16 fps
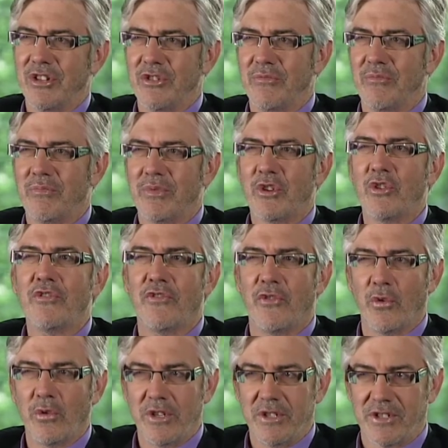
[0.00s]
you could
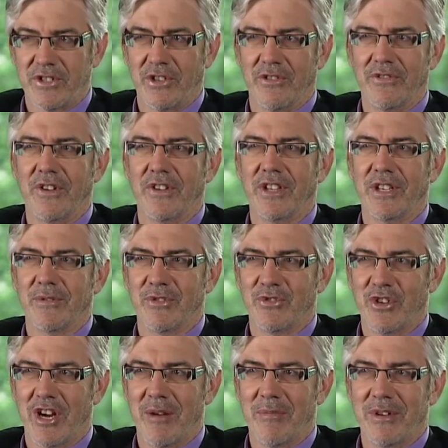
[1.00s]
fool yourself, I think, with
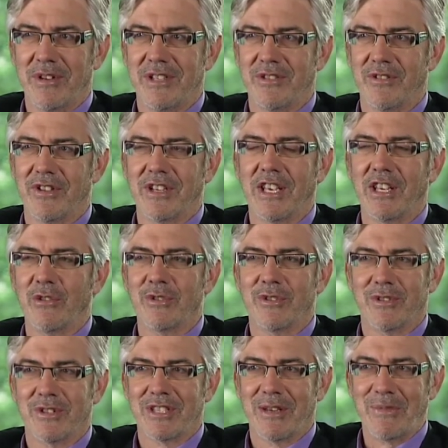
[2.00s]
drama into thinking you were
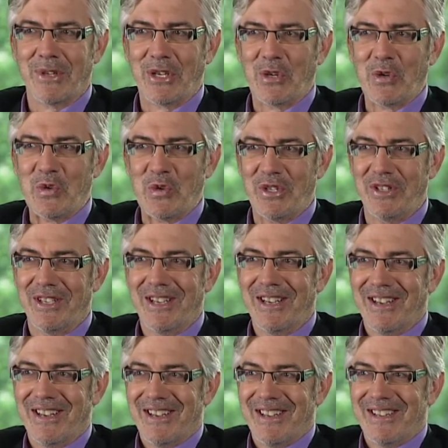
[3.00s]
doing something good,
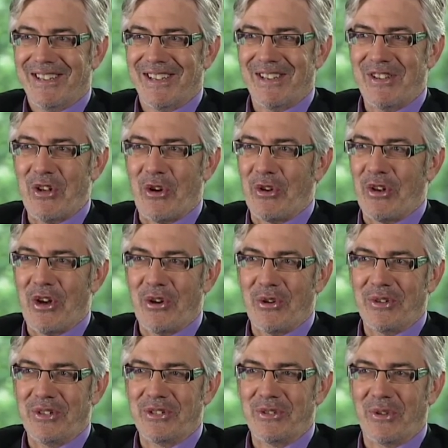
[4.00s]
and not know
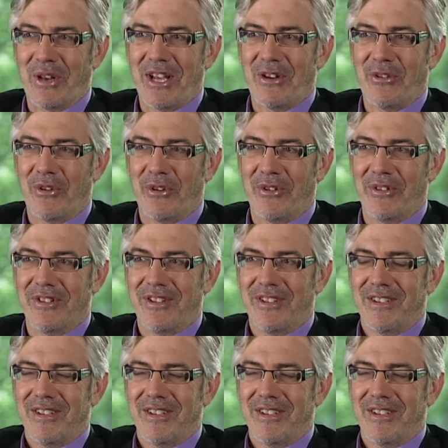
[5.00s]
until later on.